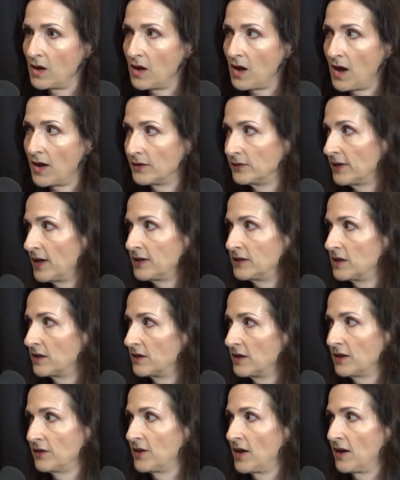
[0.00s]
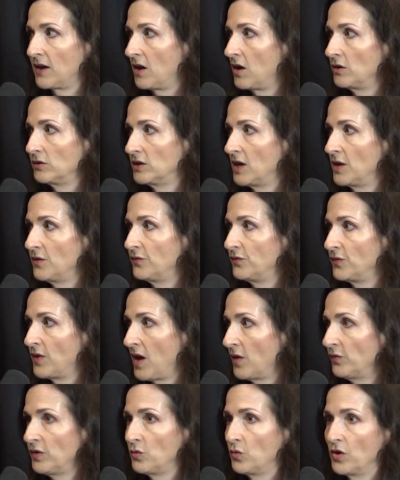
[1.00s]
I like to think that life
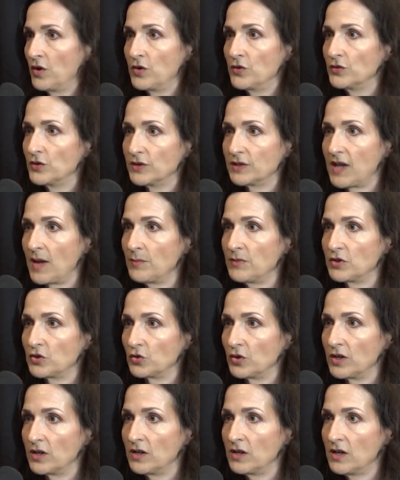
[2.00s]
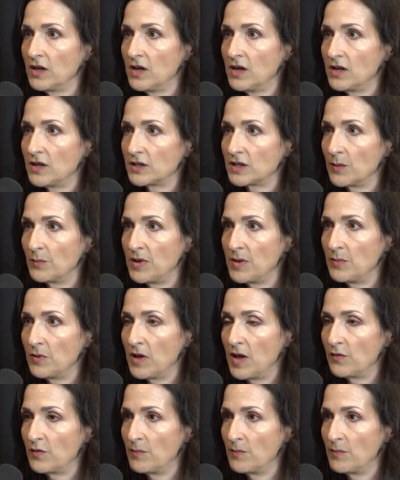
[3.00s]
everywhere uses chemistry. Some people have